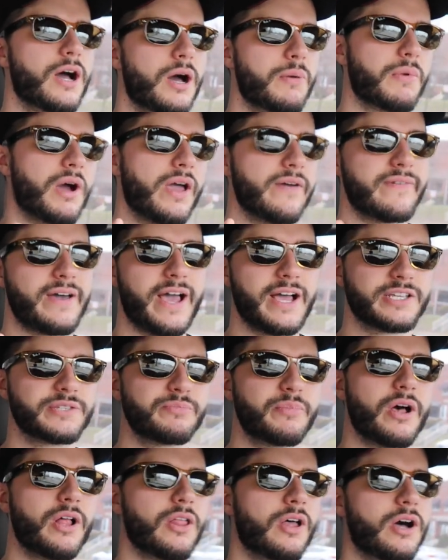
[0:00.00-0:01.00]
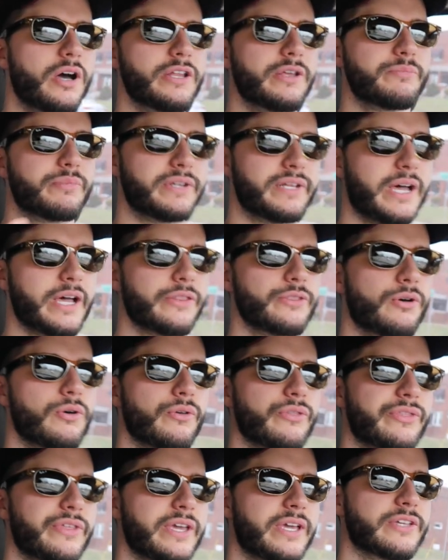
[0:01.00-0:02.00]
Um, I have XPEL on it, but not the
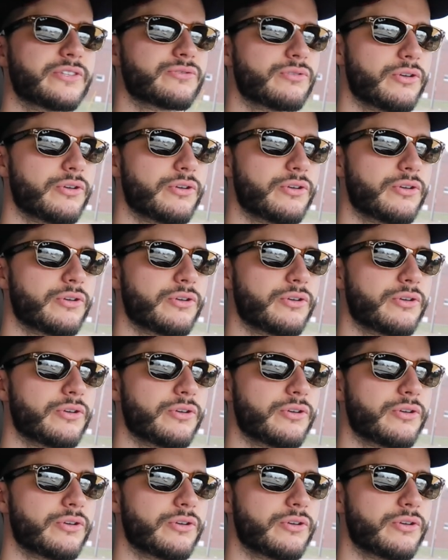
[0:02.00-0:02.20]
whole thing.